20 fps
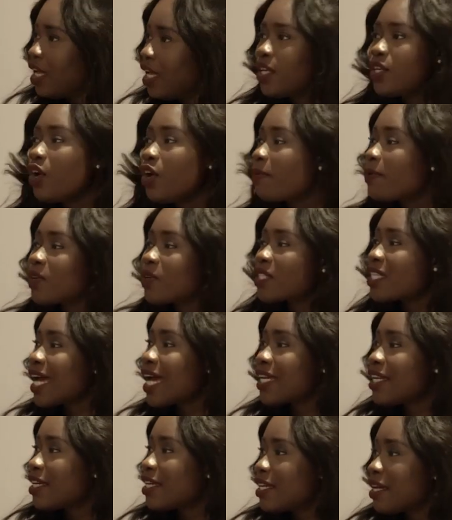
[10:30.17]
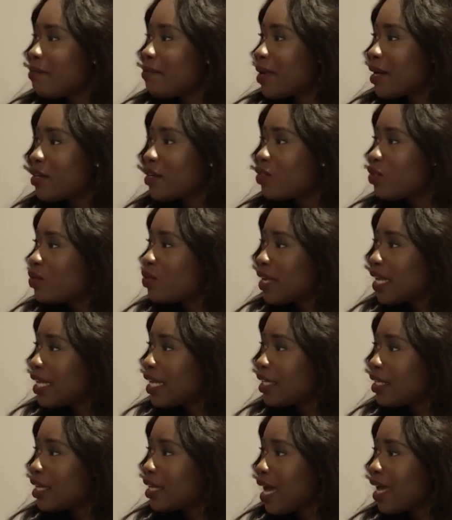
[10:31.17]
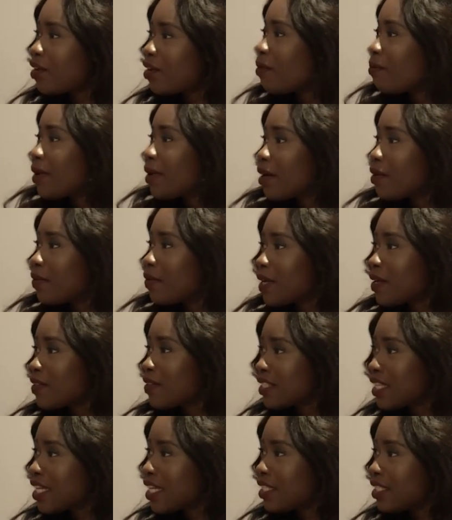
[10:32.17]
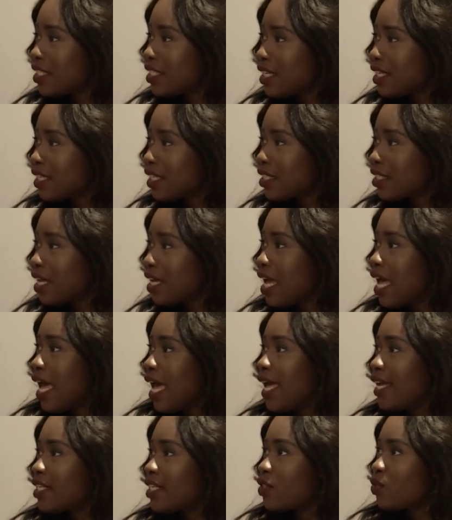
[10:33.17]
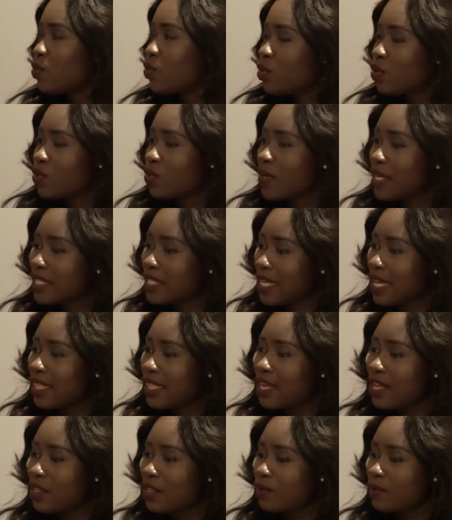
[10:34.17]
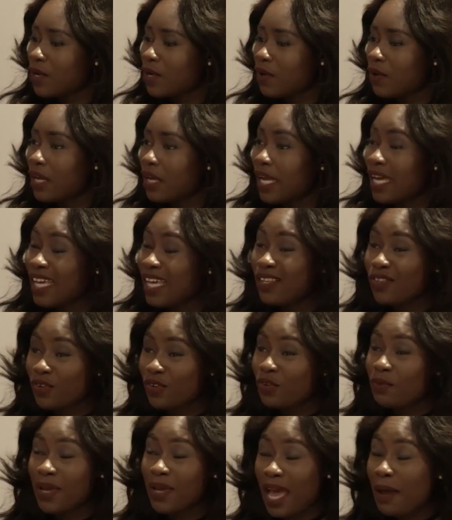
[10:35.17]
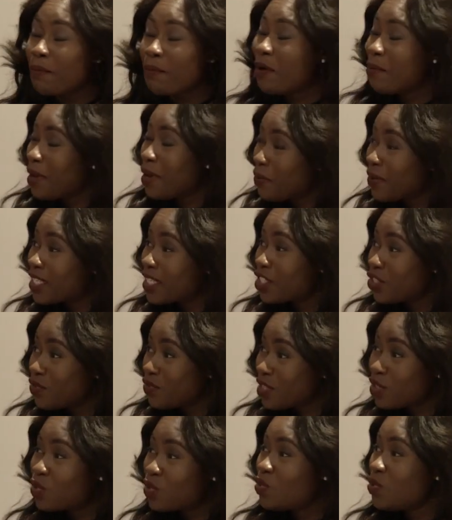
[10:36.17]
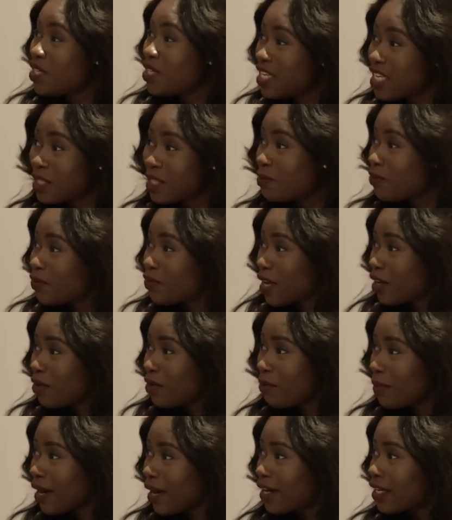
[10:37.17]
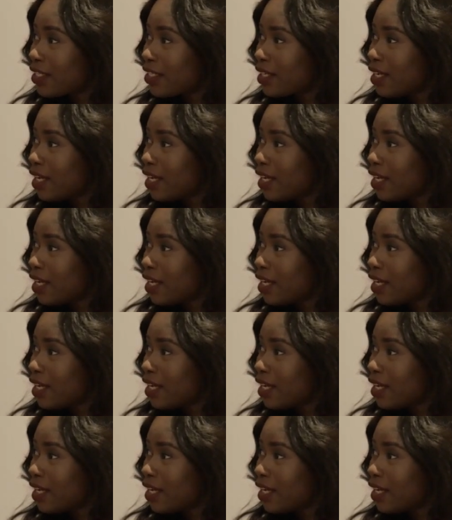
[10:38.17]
No, because I didn't get married too early. I got married when I was 30 years. And also, aside that as well, it took me, I bought my wedding dress 2 years before I got married.